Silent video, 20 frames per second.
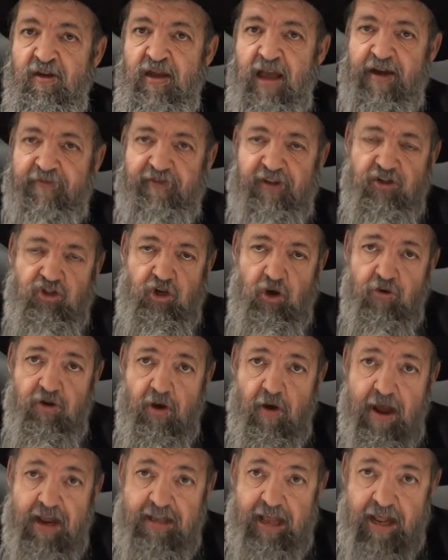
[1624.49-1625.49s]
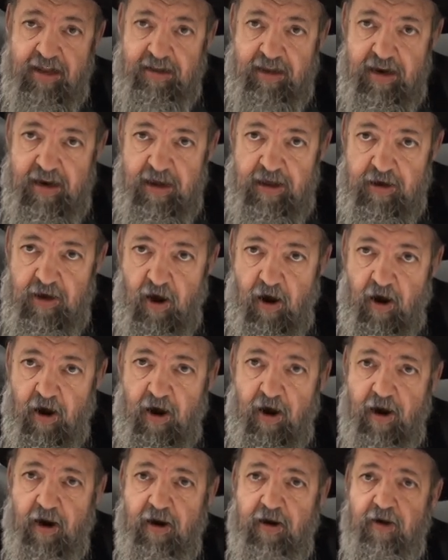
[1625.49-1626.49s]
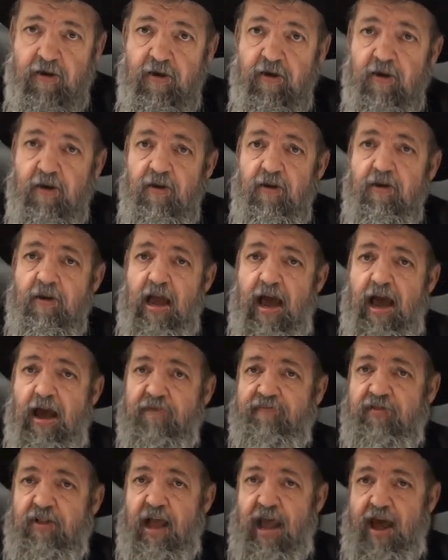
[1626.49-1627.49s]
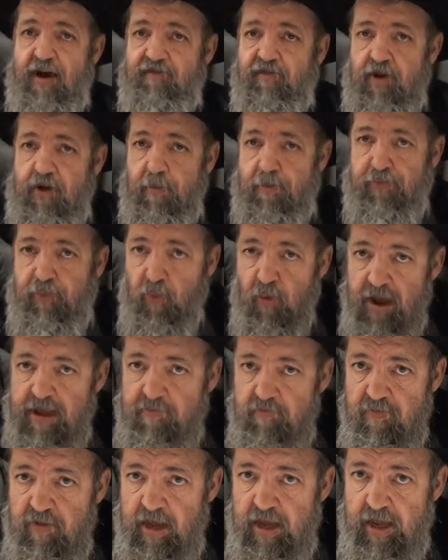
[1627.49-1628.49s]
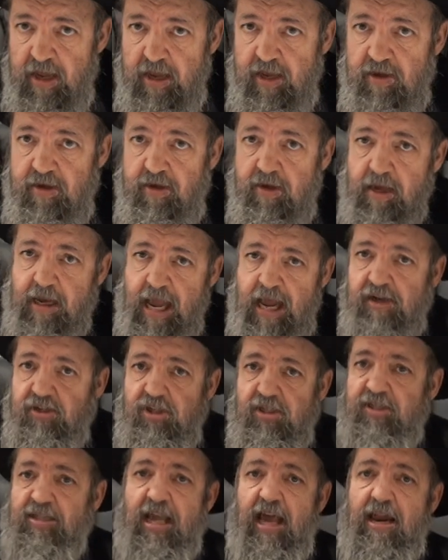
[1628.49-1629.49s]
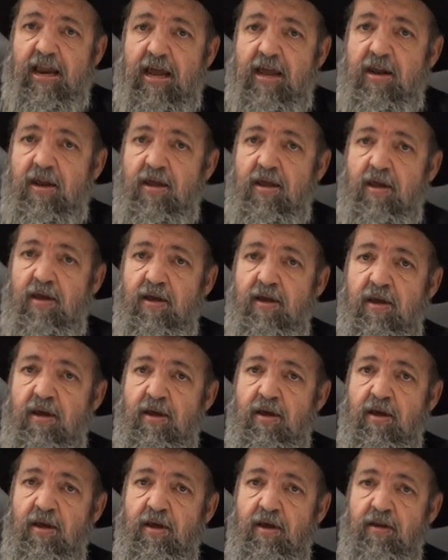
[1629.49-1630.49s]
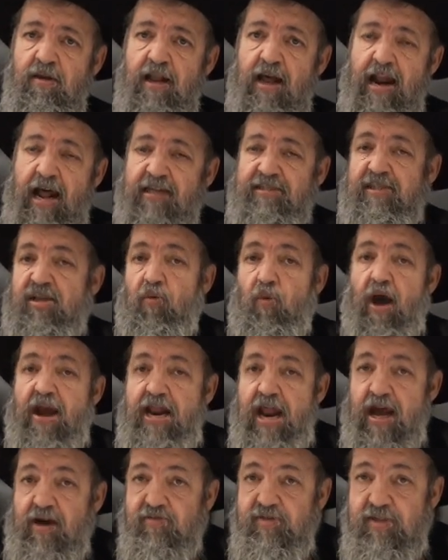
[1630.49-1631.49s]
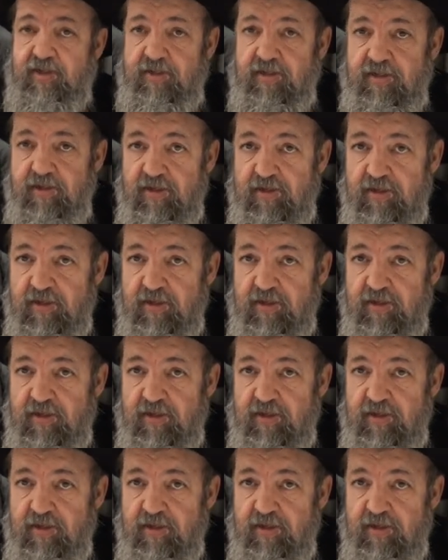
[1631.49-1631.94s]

You have to show your identity card. You have to have an appointment. You can't just get in. Now that's the White House.